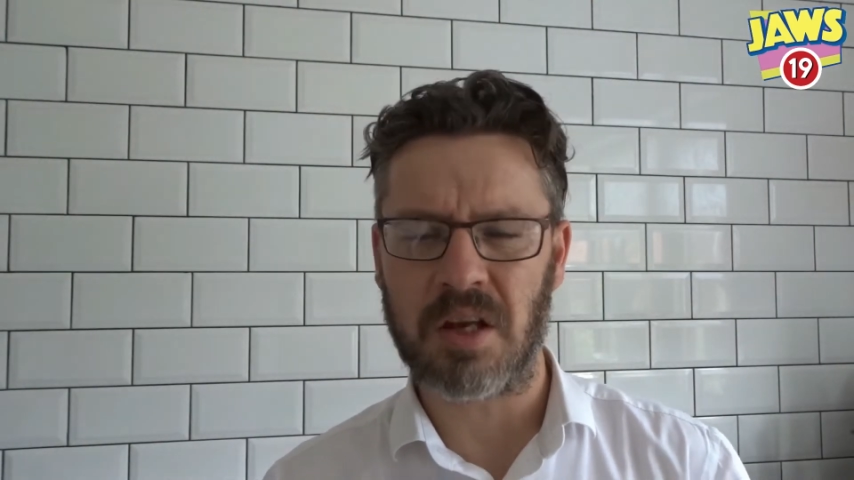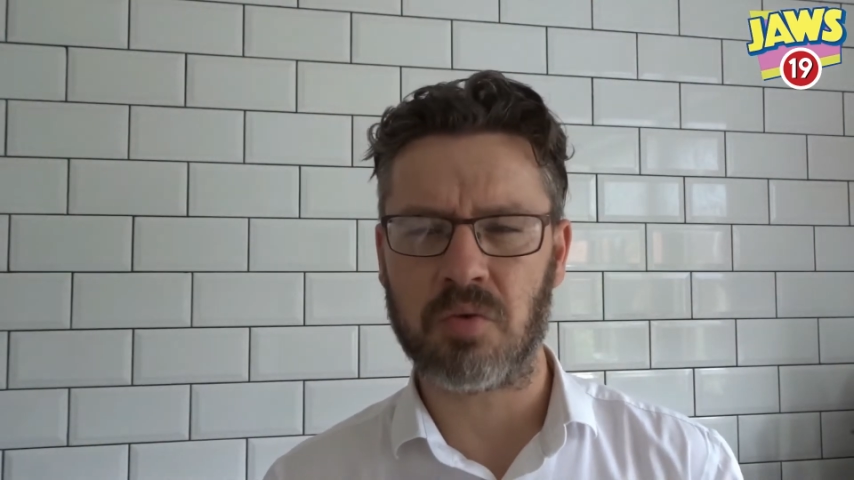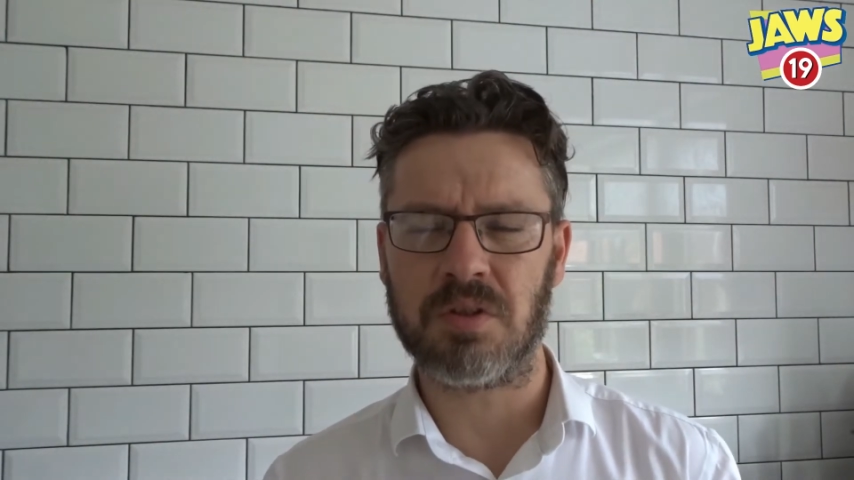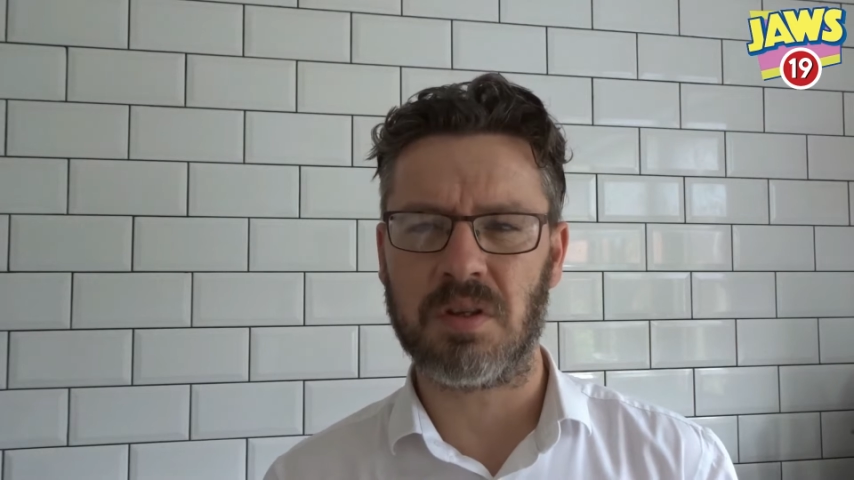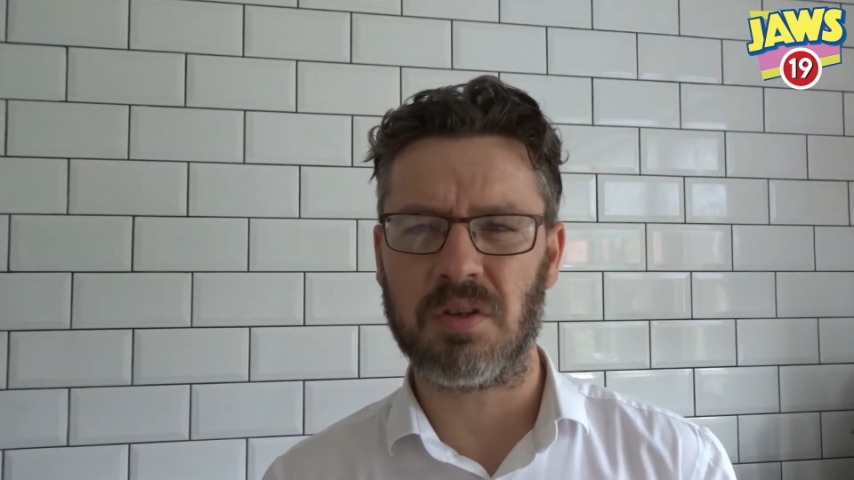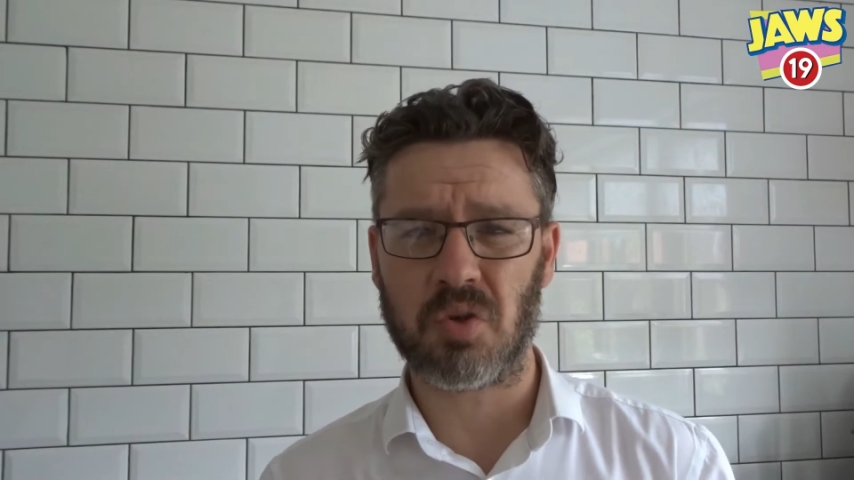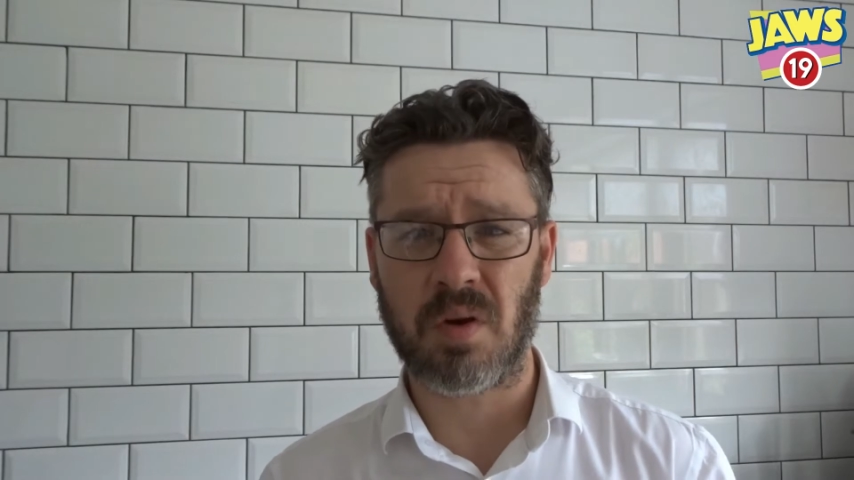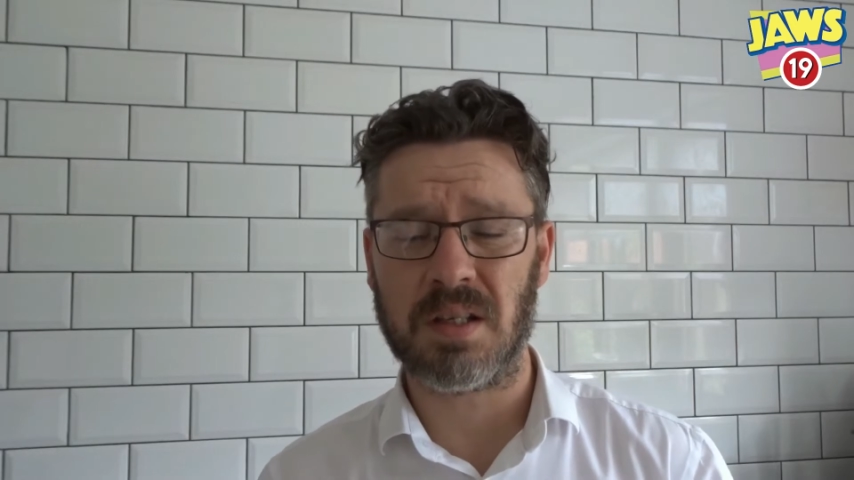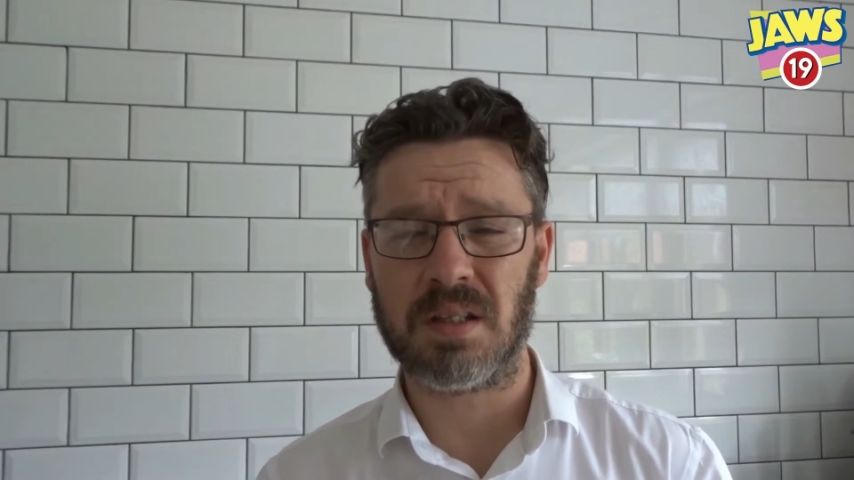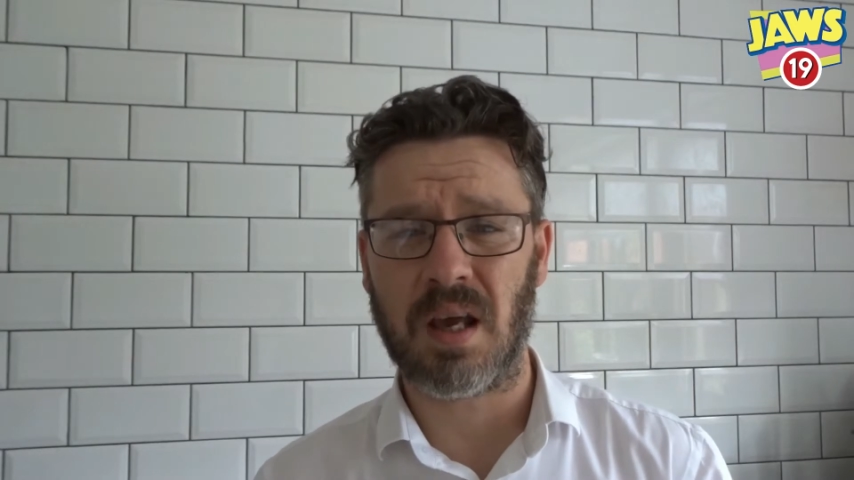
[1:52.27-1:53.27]
entrance to the
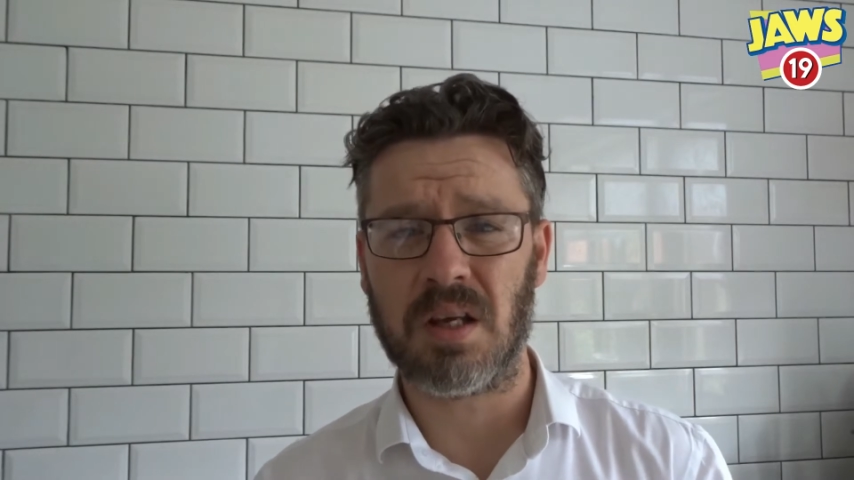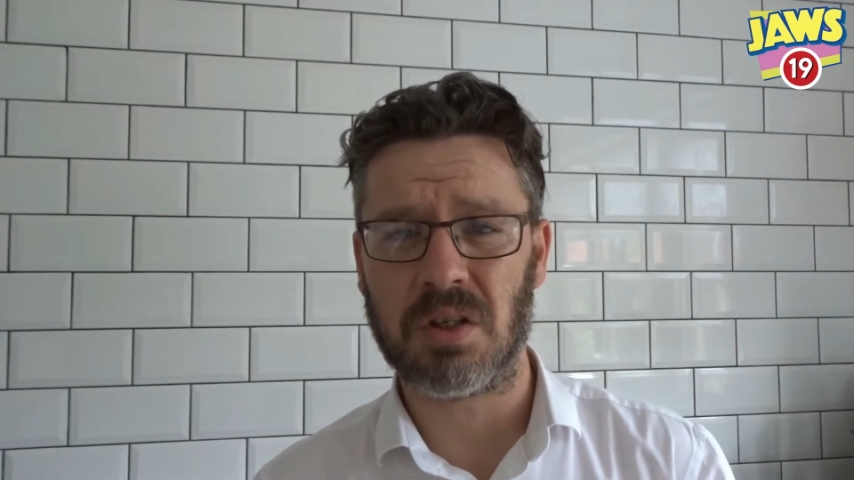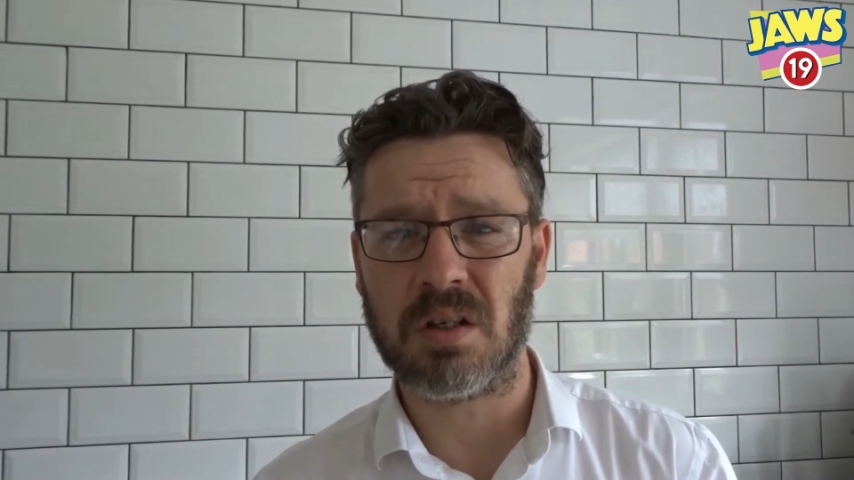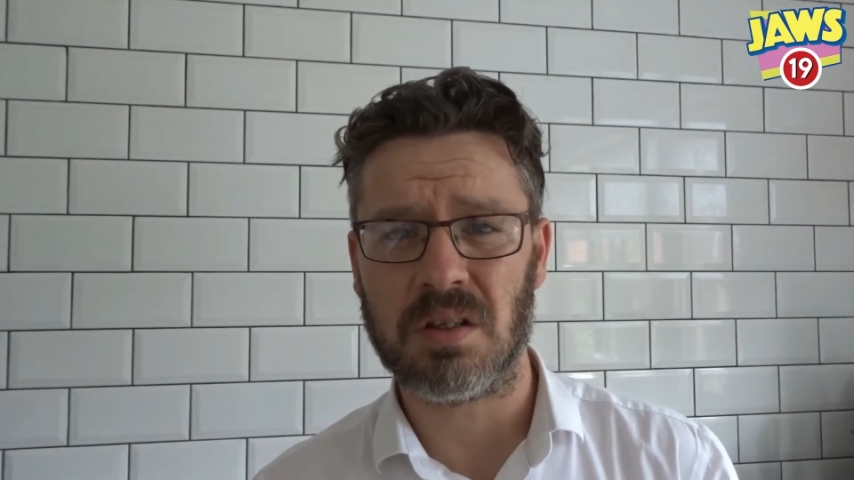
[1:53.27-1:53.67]
train station